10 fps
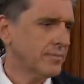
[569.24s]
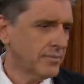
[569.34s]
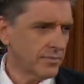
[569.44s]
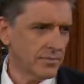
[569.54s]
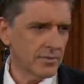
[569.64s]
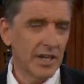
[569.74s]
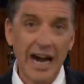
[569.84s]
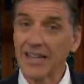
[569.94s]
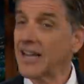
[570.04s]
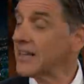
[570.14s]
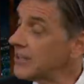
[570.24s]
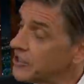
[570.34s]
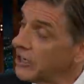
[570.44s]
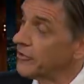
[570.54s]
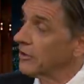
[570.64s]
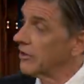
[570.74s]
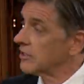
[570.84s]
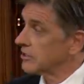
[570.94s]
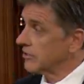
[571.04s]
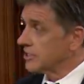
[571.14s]
Very good, yeah. I like that Jennifer
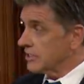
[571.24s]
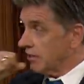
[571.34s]
Lawrence, though. She's